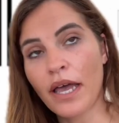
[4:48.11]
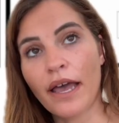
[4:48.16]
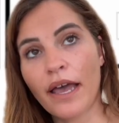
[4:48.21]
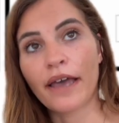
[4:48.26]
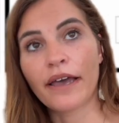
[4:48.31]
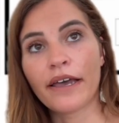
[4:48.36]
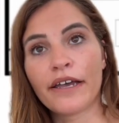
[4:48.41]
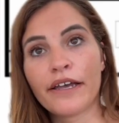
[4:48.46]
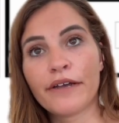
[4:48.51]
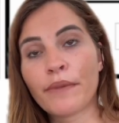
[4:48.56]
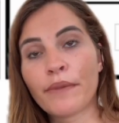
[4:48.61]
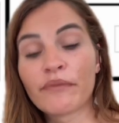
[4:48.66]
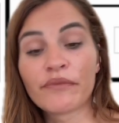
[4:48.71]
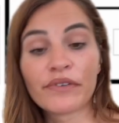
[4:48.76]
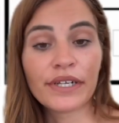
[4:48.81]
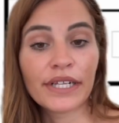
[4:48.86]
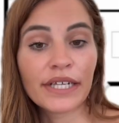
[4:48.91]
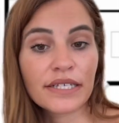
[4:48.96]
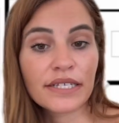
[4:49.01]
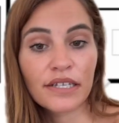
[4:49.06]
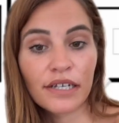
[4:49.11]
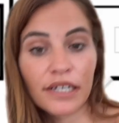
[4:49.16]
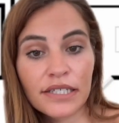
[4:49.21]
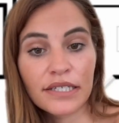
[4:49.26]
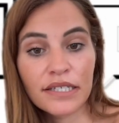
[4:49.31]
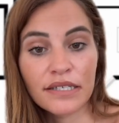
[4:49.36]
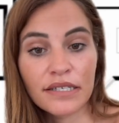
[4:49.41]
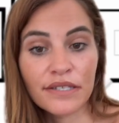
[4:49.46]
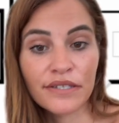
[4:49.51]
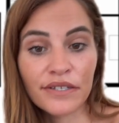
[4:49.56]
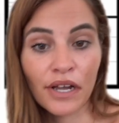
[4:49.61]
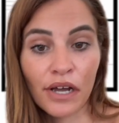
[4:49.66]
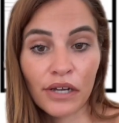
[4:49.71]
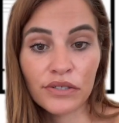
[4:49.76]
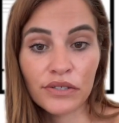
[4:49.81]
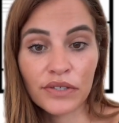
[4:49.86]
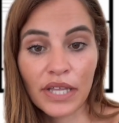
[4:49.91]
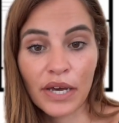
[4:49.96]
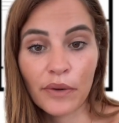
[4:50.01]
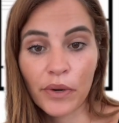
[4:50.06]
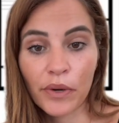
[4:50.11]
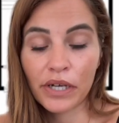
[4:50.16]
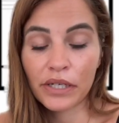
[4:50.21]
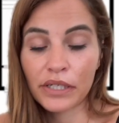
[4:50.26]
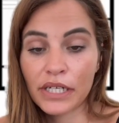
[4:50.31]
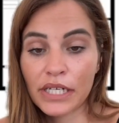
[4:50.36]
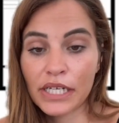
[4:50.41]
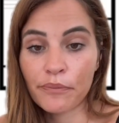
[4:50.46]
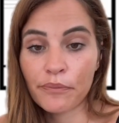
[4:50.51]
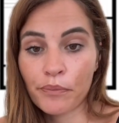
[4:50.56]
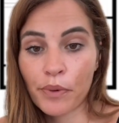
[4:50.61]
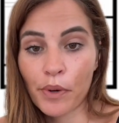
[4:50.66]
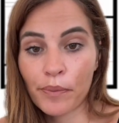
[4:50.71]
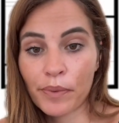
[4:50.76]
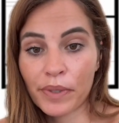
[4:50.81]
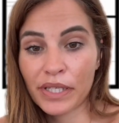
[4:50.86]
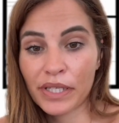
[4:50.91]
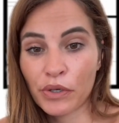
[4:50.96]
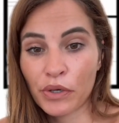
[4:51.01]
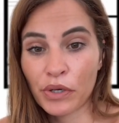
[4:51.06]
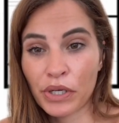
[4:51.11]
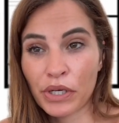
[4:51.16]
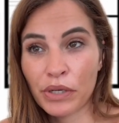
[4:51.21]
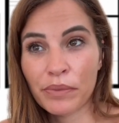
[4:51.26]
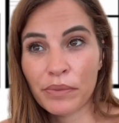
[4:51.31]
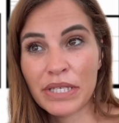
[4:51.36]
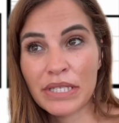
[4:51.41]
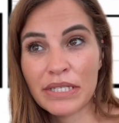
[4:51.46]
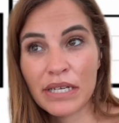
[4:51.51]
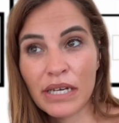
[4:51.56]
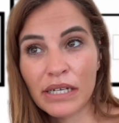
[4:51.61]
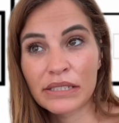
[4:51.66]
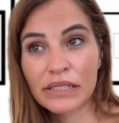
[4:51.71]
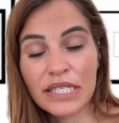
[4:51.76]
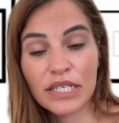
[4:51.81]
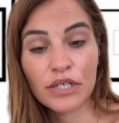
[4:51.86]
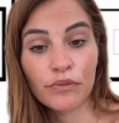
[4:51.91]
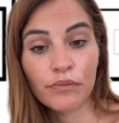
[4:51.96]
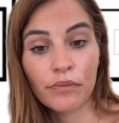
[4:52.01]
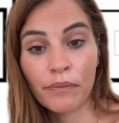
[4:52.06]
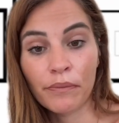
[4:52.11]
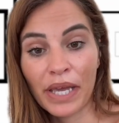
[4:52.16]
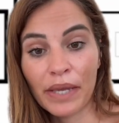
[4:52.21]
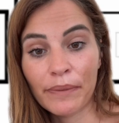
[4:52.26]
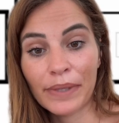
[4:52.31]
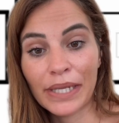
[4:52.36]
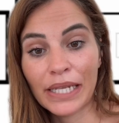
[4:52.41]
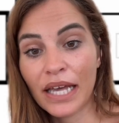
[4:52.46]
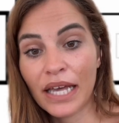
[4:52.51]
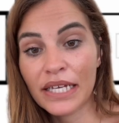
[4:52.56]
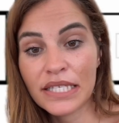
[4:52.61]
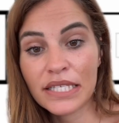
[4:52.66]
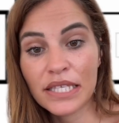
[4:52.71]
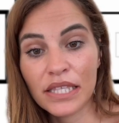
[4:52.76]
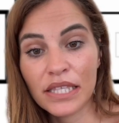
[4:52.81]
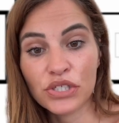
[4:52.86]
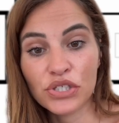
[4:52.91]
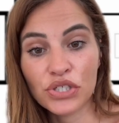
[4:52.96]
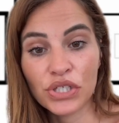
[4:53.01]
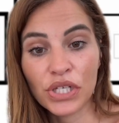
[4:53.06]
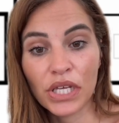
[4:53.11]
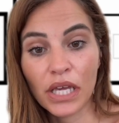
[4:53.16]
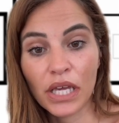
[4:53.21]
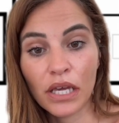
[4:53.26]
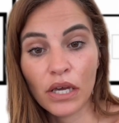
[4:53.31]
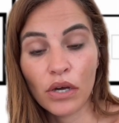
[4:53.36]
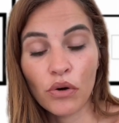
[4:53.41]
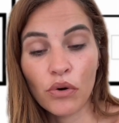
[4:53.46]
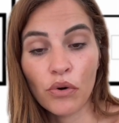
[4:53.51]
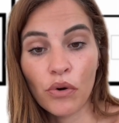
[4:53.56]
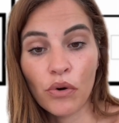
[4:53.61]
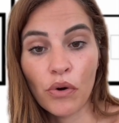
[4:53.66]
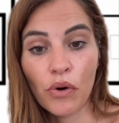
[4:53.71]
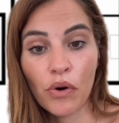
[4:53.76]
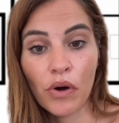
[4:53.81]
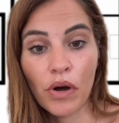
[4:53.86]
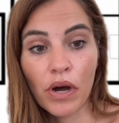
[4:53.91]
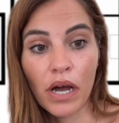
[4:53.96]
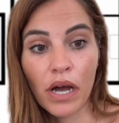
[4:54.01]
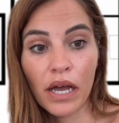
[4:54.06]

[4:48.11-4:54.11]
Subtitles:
I'm really excited to start on that one. probably not going to be done until maybe later this year or